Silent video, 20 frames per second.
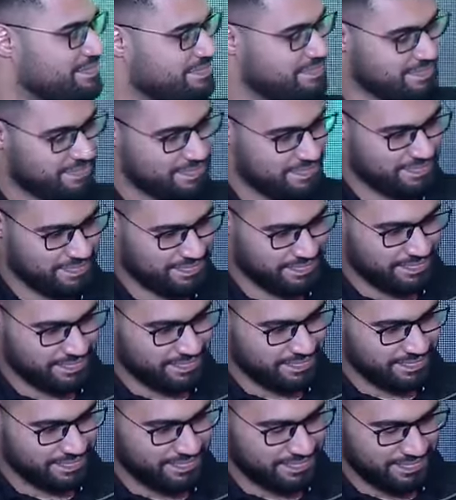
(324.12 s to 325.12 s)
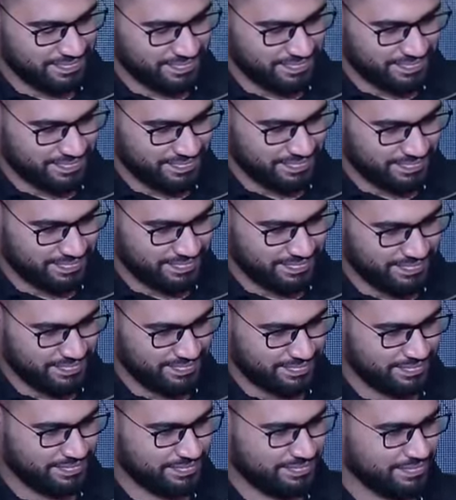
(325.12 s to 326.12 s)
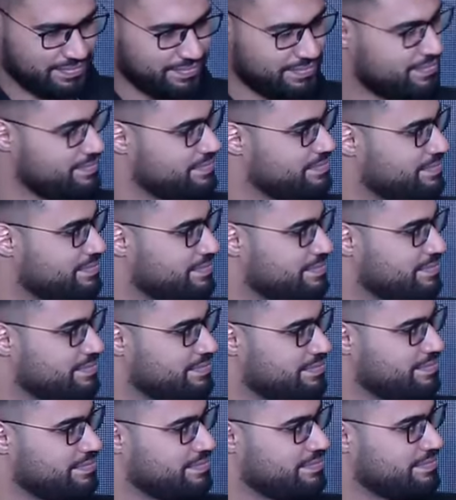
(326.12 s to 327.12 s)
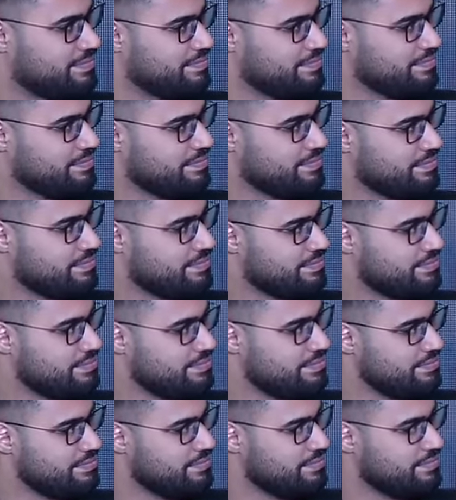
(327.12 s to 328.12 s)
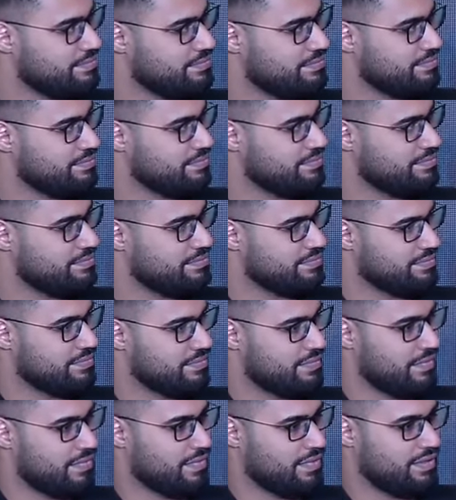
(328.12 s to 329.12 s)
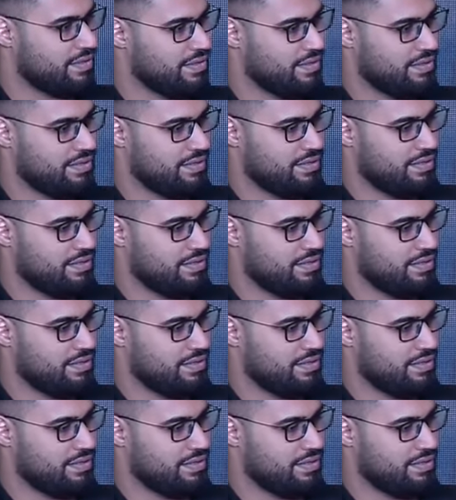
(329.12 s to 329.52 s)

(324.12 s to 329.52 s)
(not speaking)